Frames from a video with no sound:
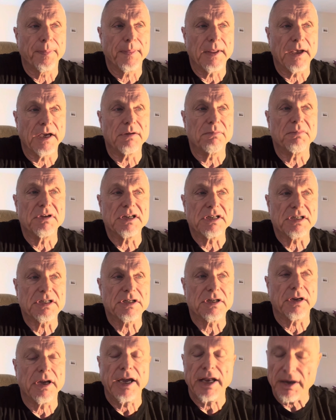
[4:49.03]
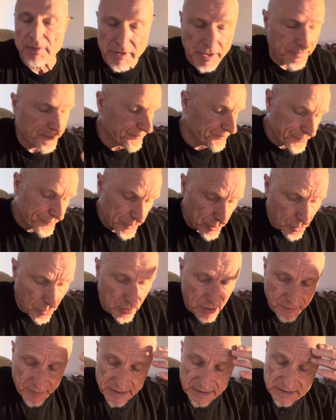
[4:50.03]
administer. Anyway,
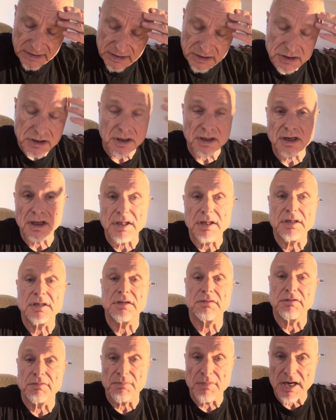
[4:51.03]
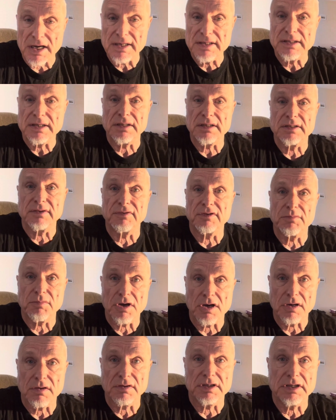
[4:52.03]
all of this has got nothing to do with my sense of
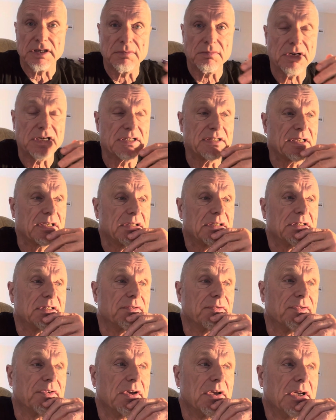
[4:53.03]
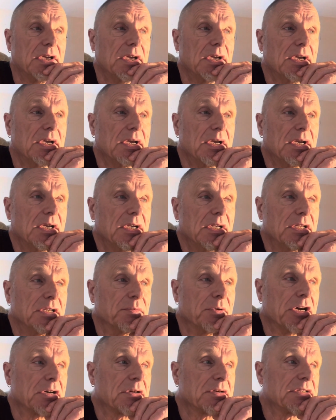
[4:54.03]
democracy. My sense of
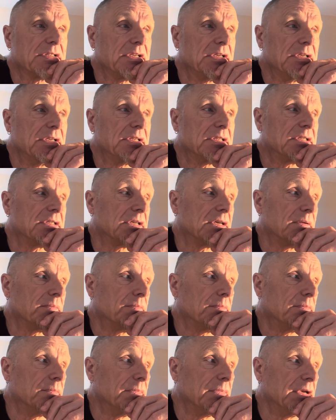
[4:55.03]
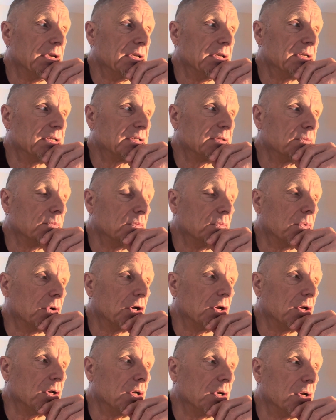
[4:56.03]
democracy is
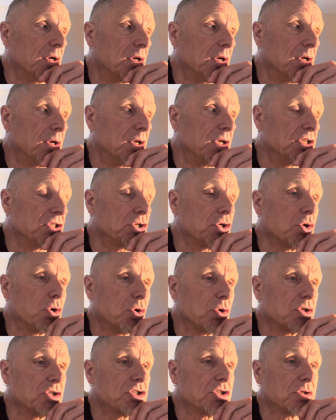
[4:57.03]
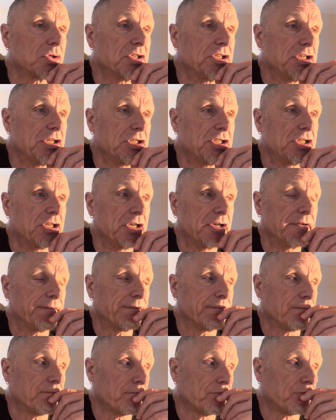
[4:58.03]
what is called sortition,